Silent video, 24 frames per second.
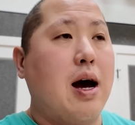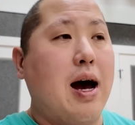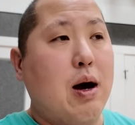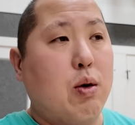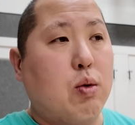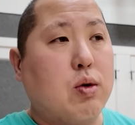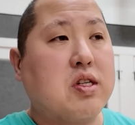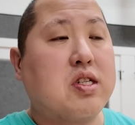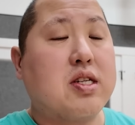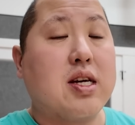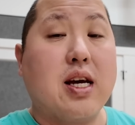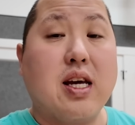I
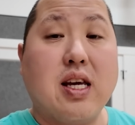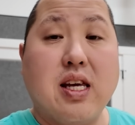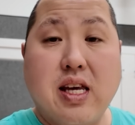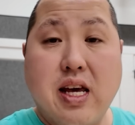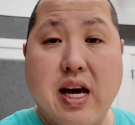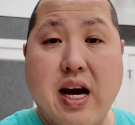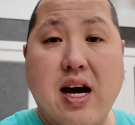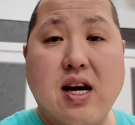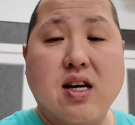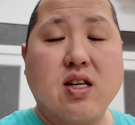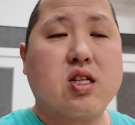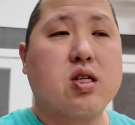would say
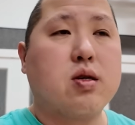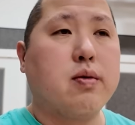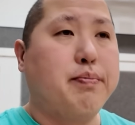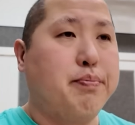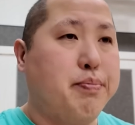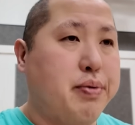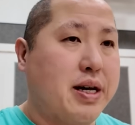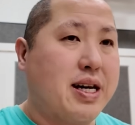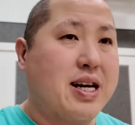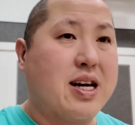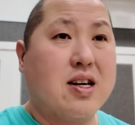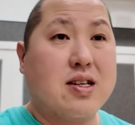yes,
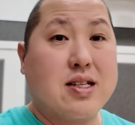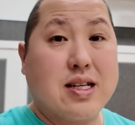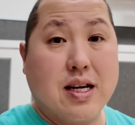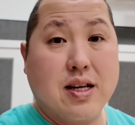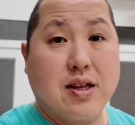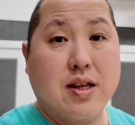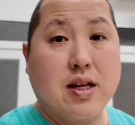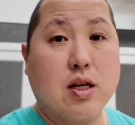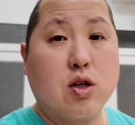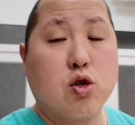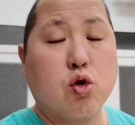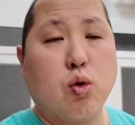because I think